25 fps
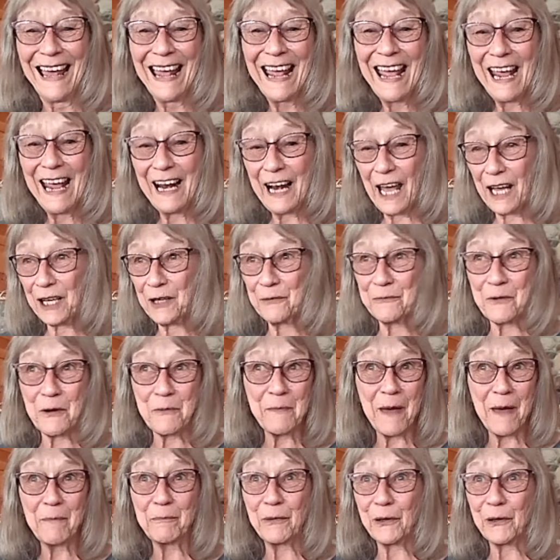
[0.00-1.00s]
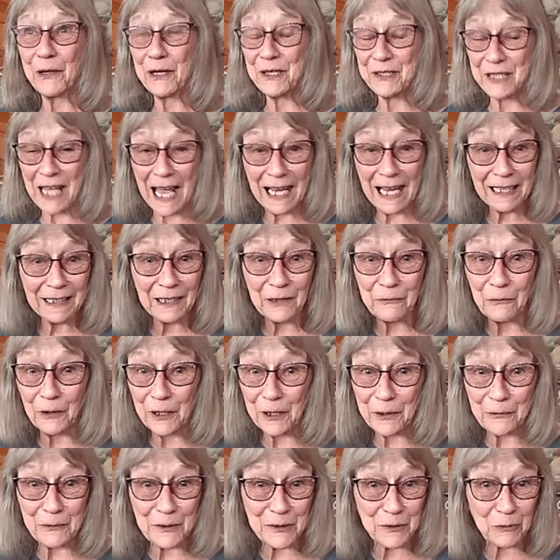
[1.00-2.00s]
And I can remember exactly what he
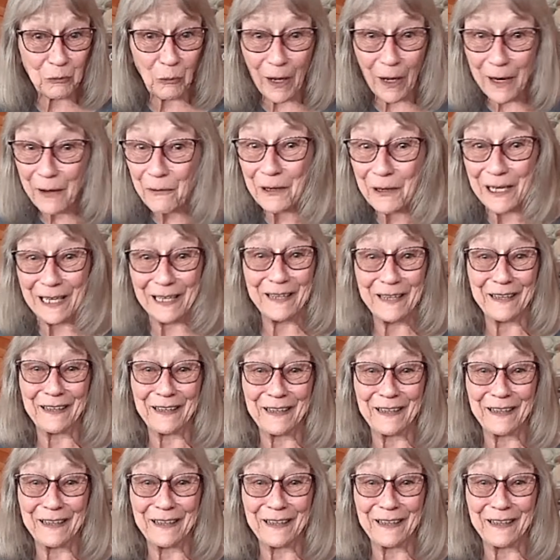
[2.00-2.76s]
was wearing.